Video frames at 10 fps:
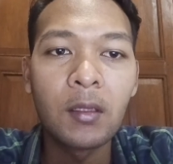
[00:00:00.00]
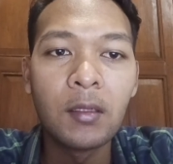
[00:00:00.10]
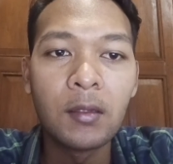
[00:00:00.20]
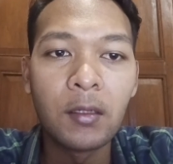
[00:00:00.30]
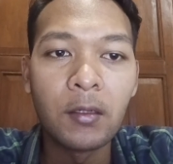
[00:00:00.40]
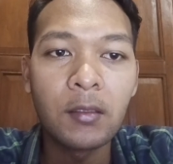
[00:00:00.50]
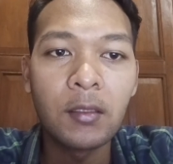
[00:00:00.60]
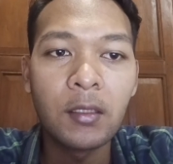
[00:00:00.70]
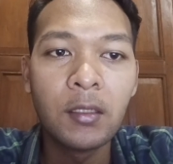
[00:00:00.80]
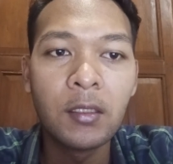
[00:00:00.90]
The
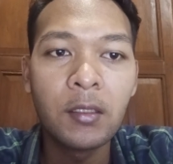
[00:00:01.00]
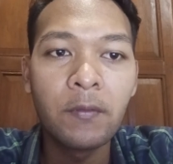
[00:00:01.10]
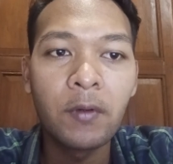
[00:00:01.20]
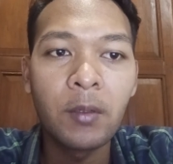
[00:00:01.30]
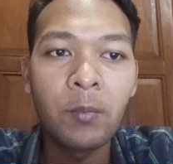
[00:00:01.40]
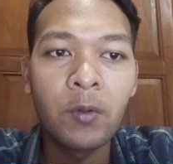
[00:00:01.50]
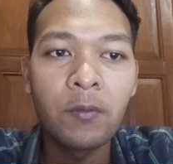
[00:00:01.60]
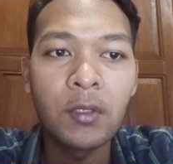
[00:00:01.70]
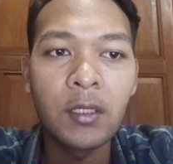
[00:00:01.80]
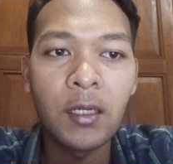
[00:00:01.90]
third, identify
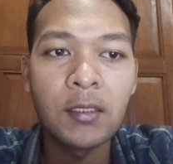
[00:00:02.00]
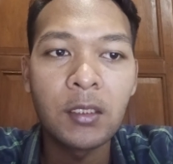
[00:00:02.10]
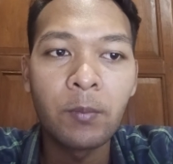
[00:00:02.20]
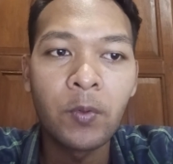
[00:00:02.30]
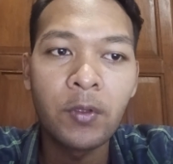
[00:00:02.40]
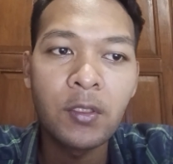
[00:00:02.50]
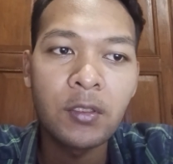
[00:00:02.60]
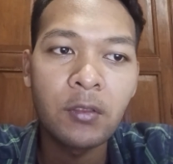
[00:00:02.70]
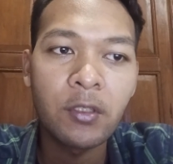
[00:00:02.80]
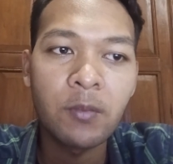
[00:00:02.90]
poverty as a
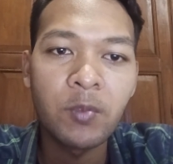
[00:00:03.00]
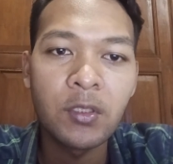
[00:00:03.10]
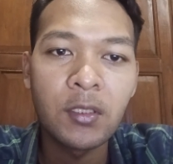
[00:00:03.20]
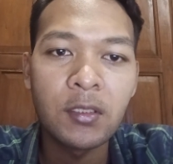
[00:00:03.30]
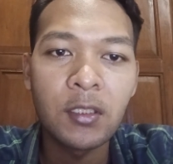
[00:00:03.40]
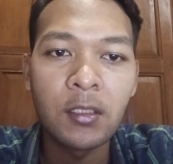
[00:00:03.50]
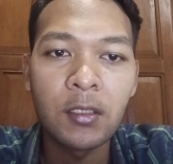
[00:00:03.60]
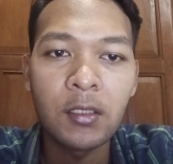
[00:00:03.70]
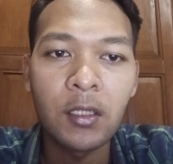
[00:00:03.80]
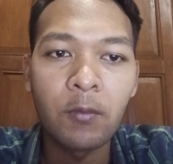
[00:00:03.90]
potential transmission
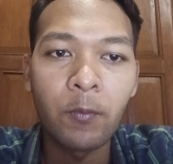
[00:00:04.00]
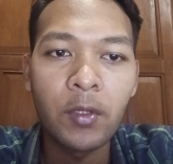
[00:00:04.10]
channel through